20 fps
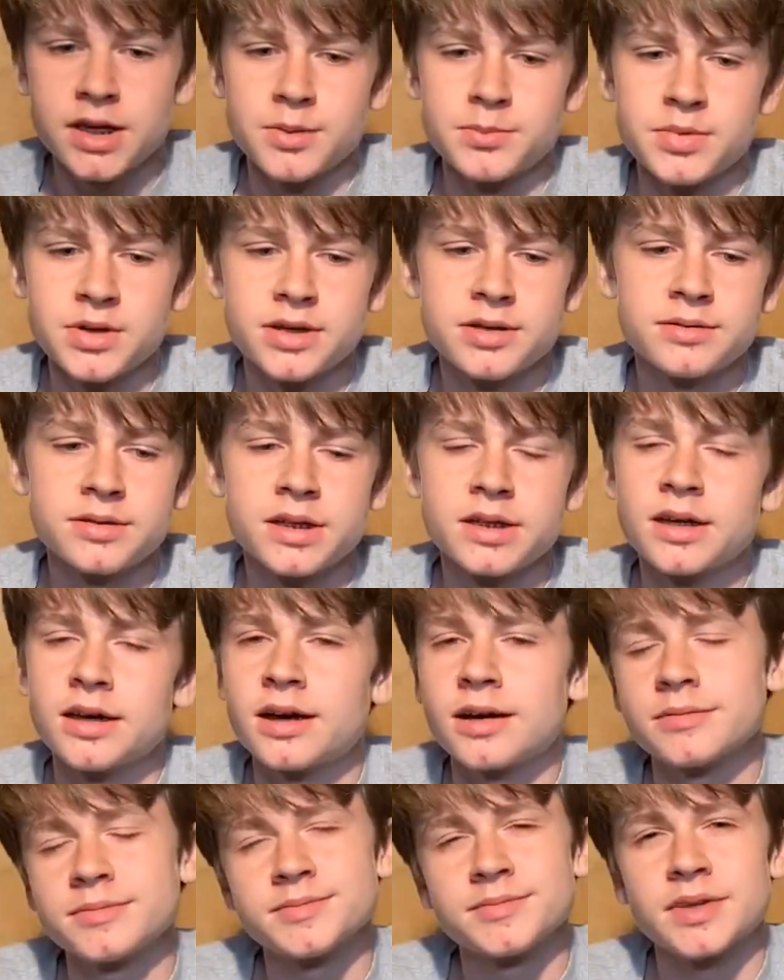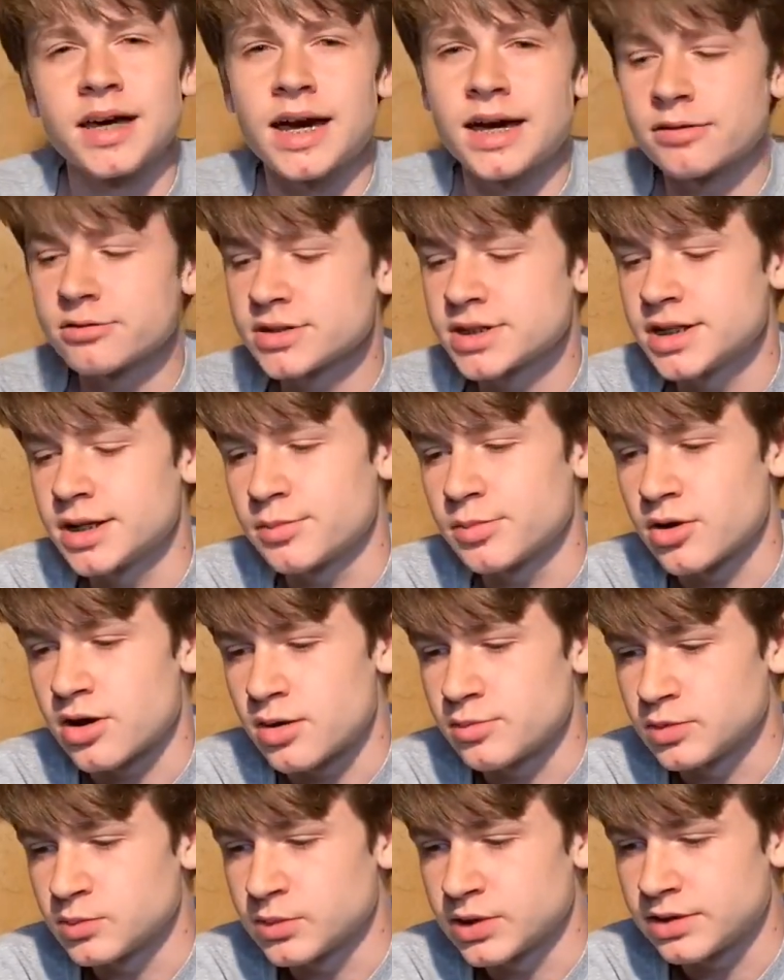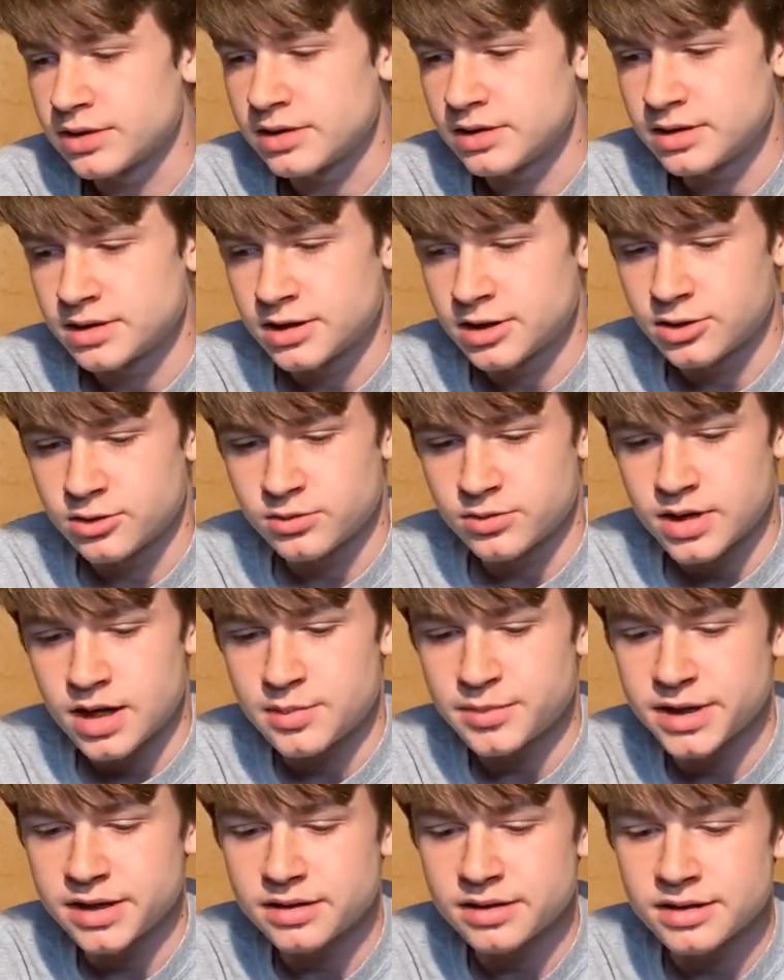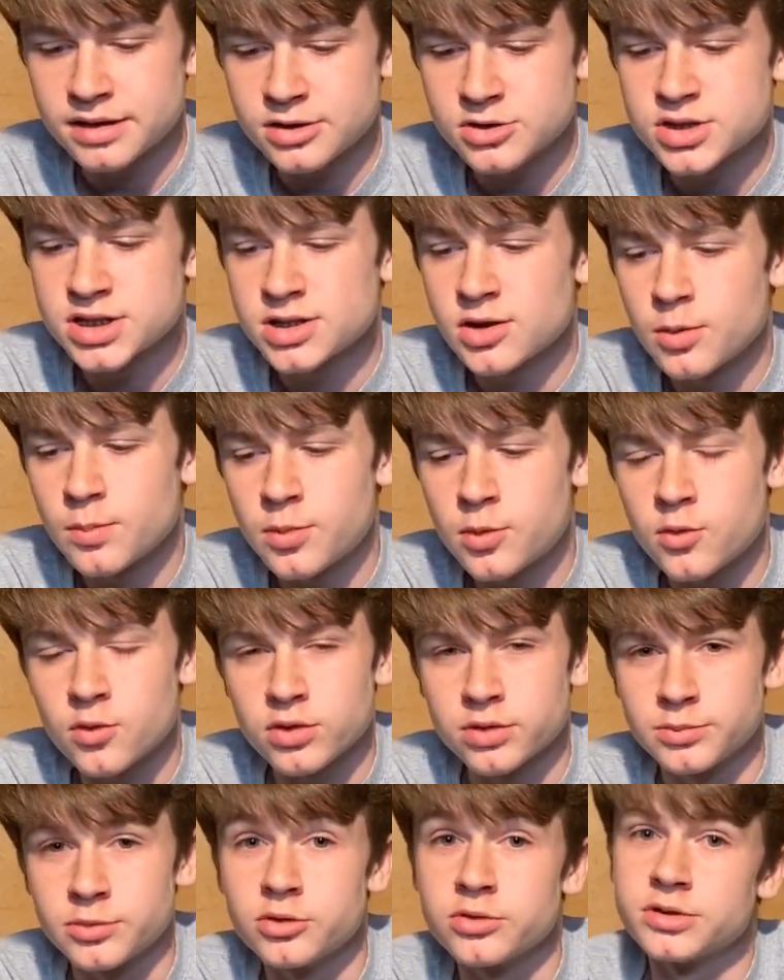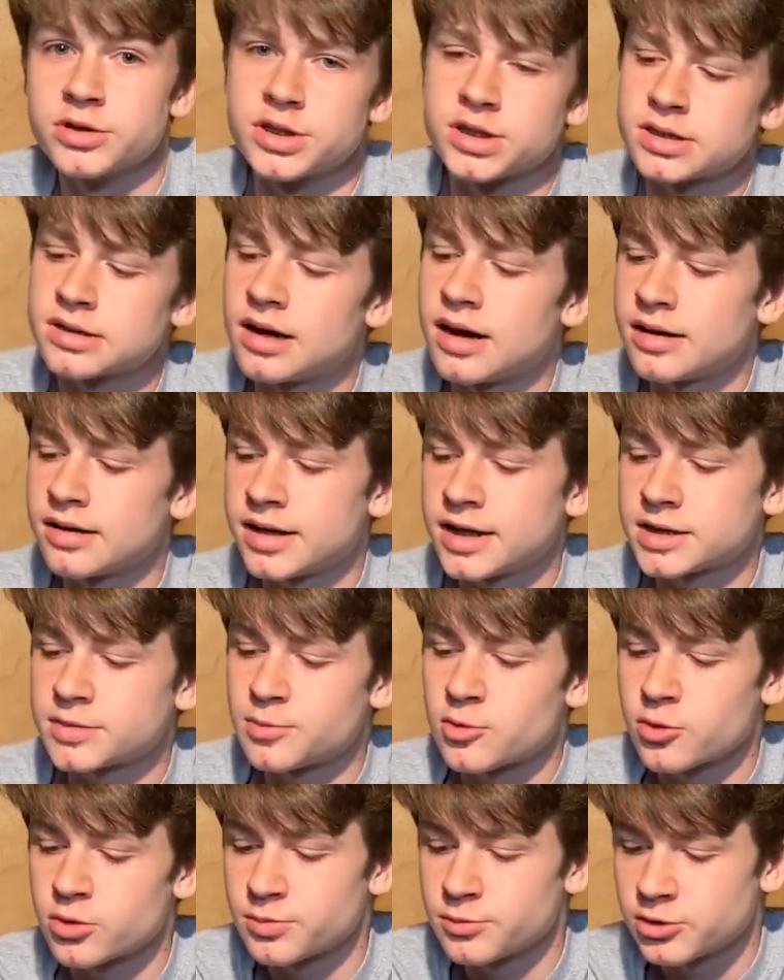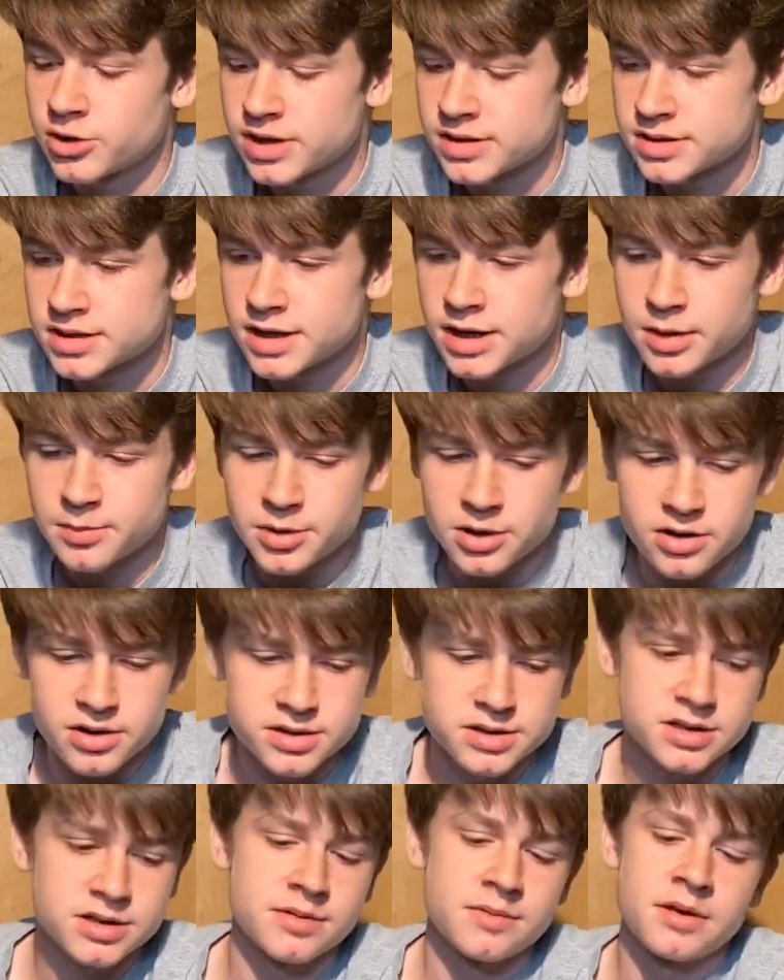but I don't see a problem with it, you know. I mean, they're still portable, just not as portable as the AirPods.